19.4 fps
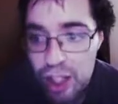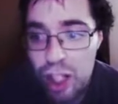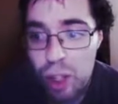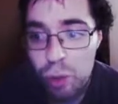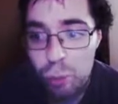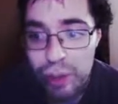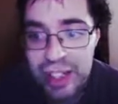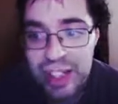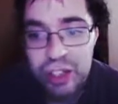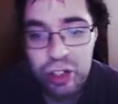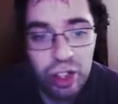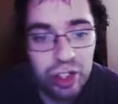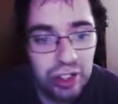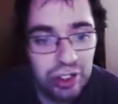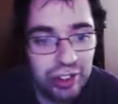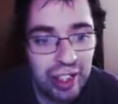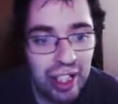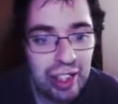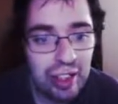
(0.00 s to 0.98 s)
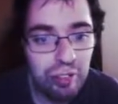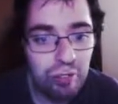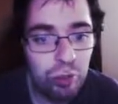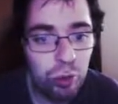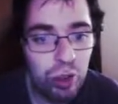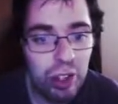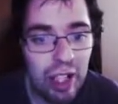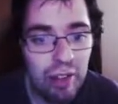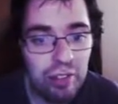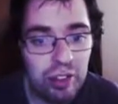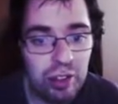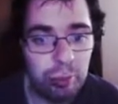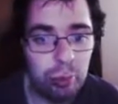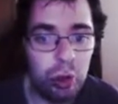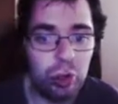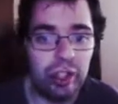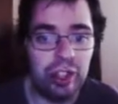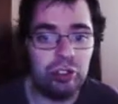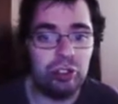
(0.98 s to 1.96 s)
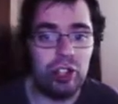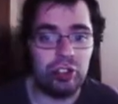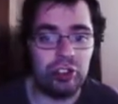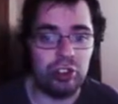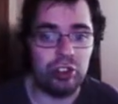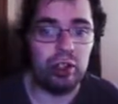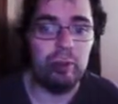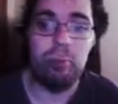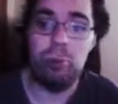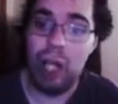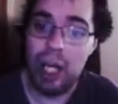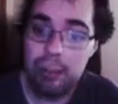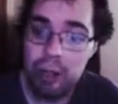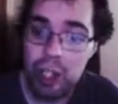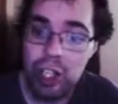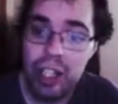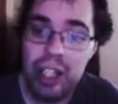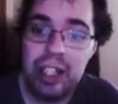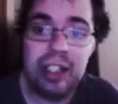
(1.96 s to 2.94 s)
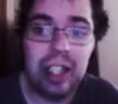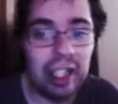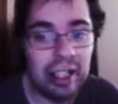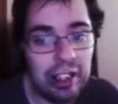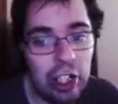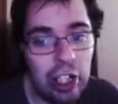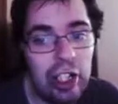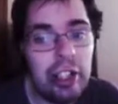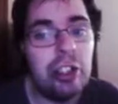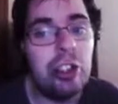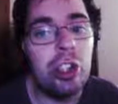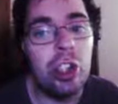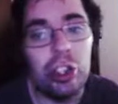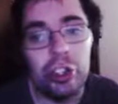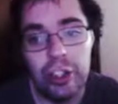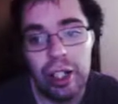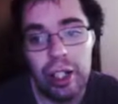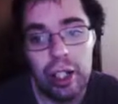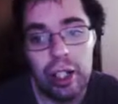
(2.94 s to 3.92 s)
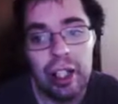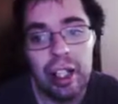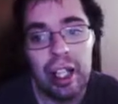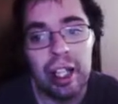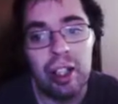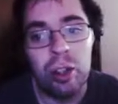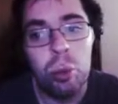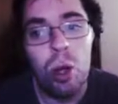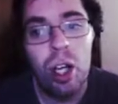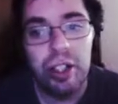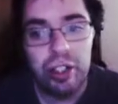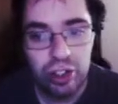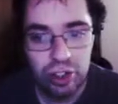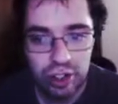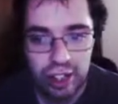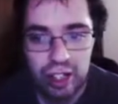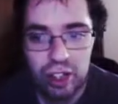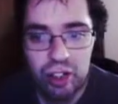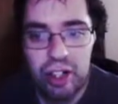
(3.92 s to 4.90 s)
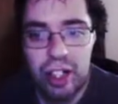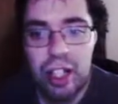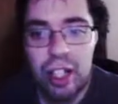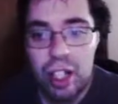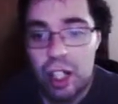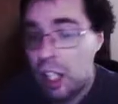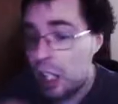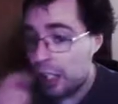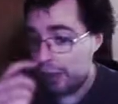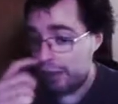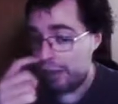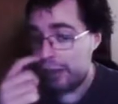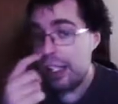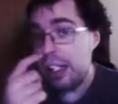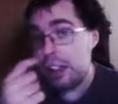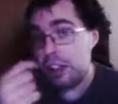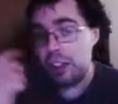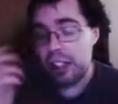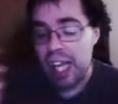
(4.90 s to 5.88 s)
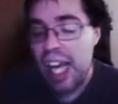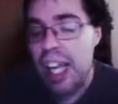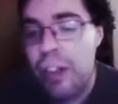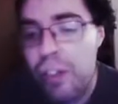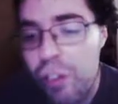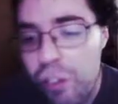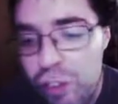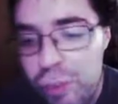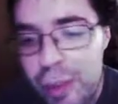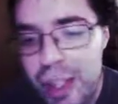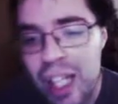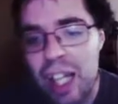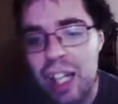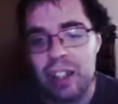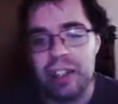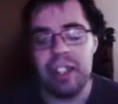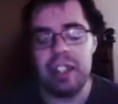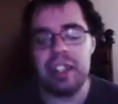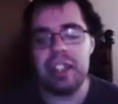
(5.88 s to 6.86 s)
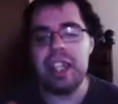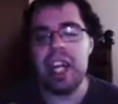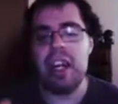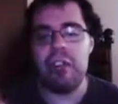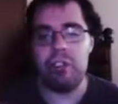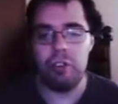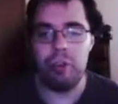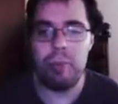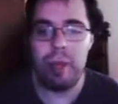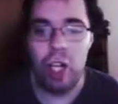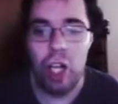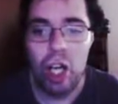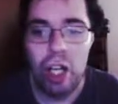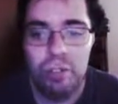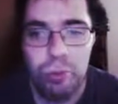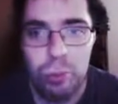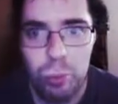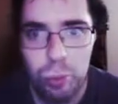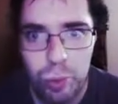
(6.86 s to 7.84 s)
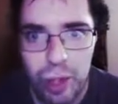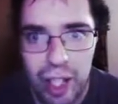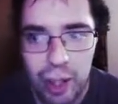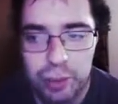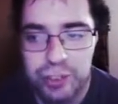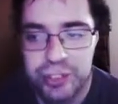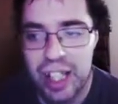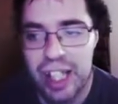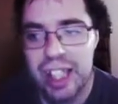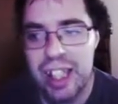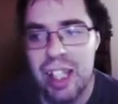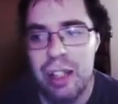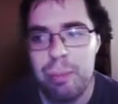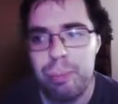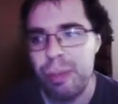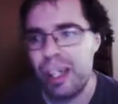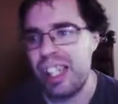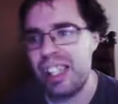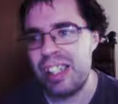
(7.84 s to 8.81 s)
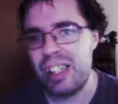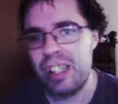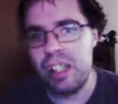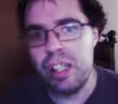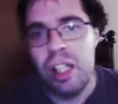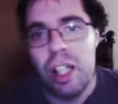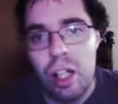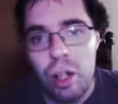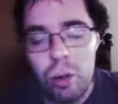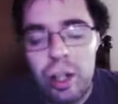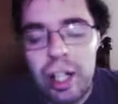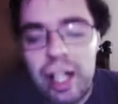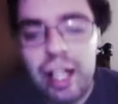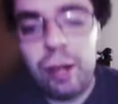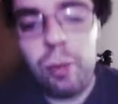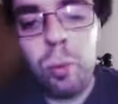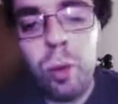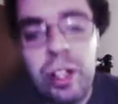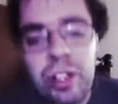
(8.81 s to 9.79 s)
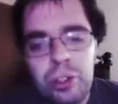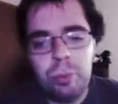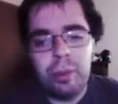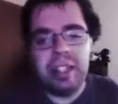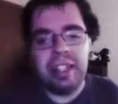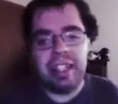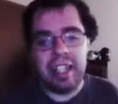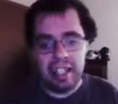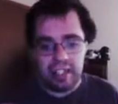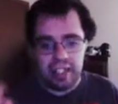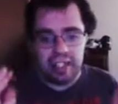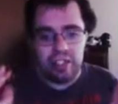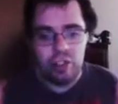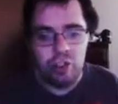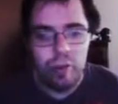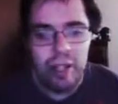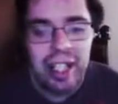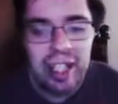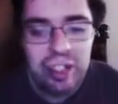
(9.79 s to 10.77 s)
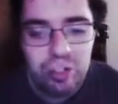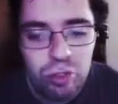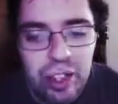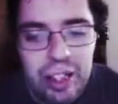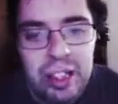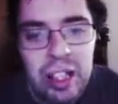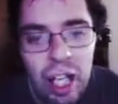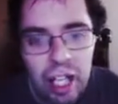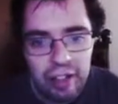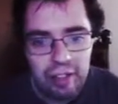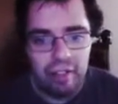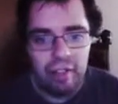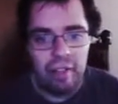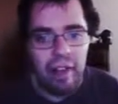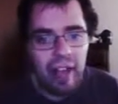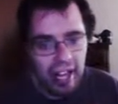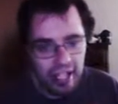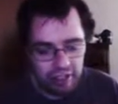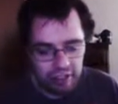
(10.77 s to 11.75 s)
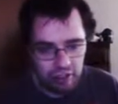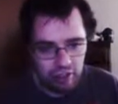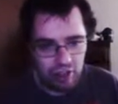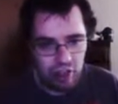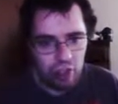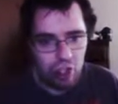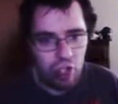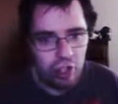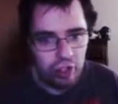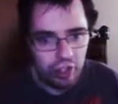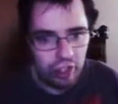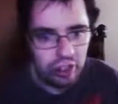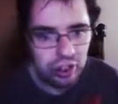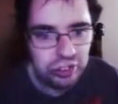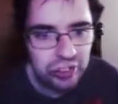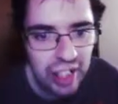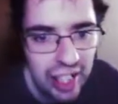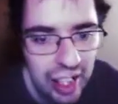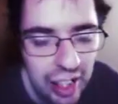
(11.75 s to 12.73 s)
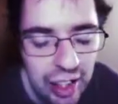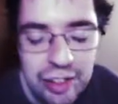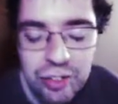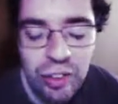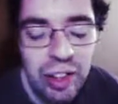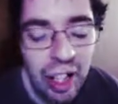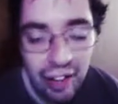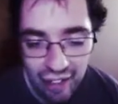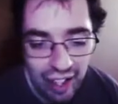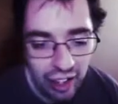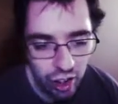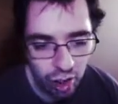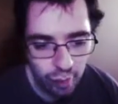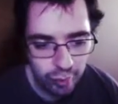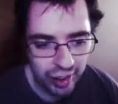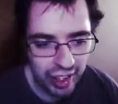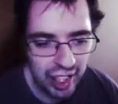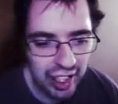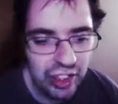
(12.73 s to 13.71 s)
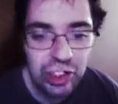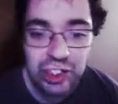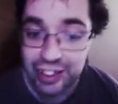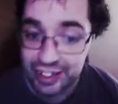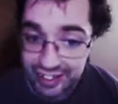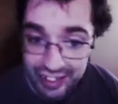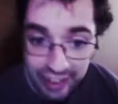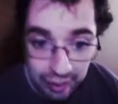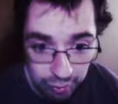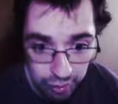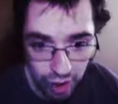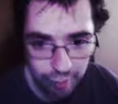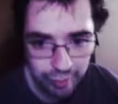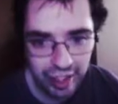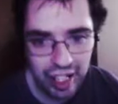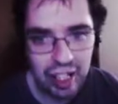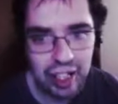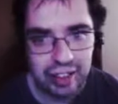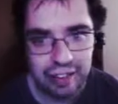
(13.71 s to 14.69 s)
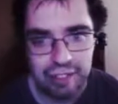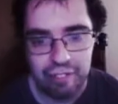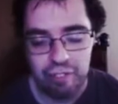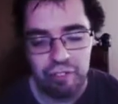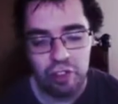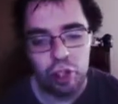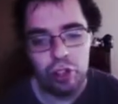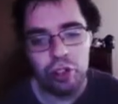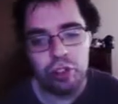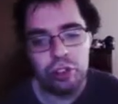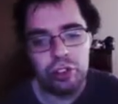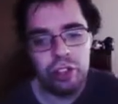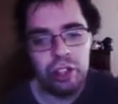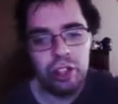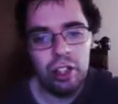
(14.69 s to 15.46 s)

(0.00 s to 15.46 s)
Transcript: we need to understand the four levels of protein structure: primary, secondary, tertiary, and quaternary. This kind of threw me off when I was taking it, but once we get into it, it's really not that hard to understand. It's really not that complicated. It just seems complicated through the photos.